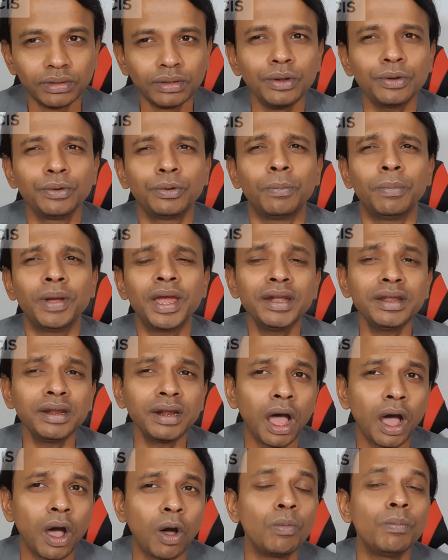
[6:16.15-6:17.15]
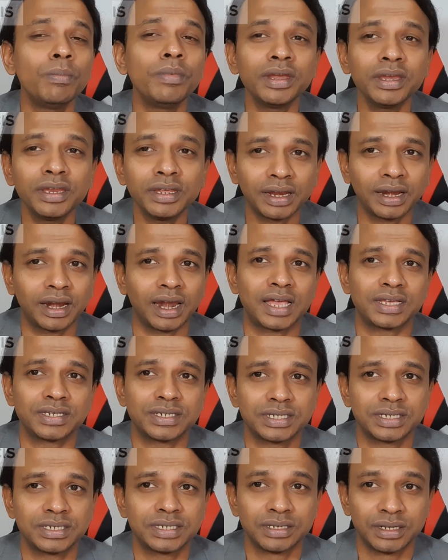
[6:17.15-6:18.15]
No matter how many
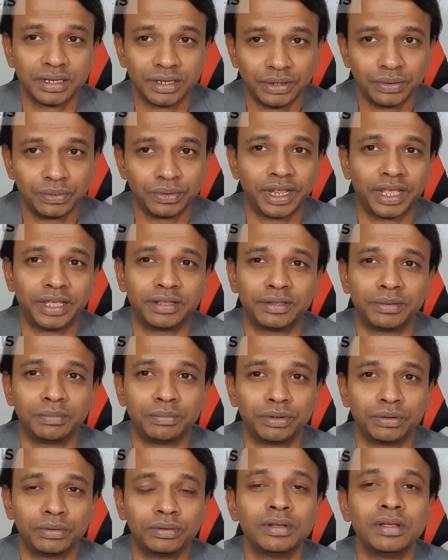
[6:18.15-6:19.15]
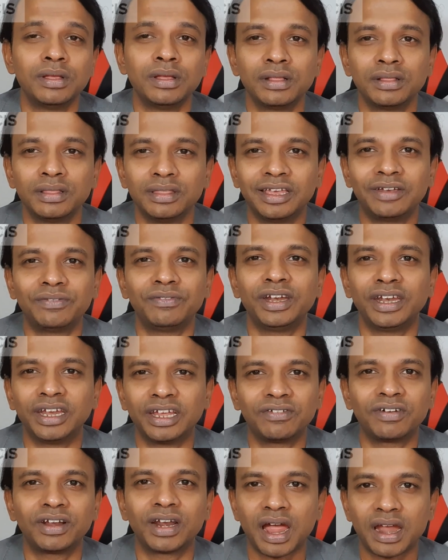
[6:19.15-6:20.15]
classes you take them to, they will
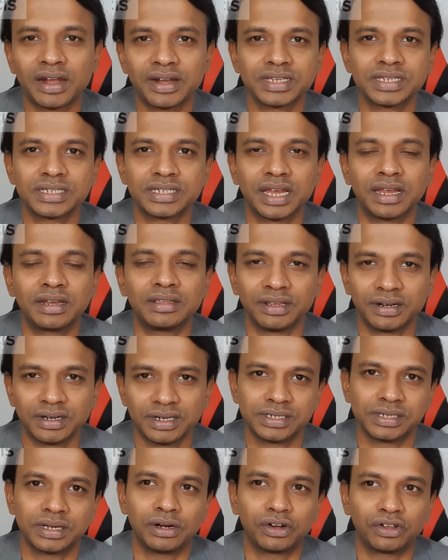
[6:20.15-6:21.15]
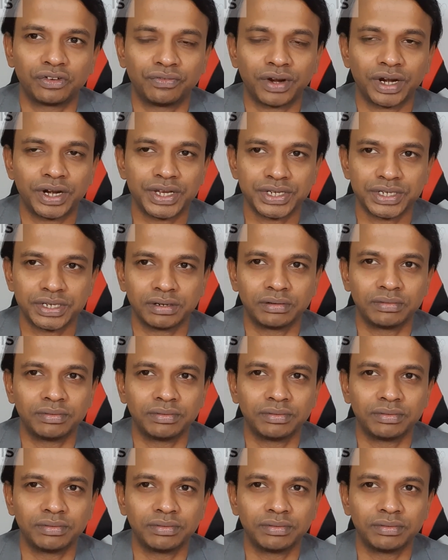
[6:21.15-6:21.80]
never understand the result of addition.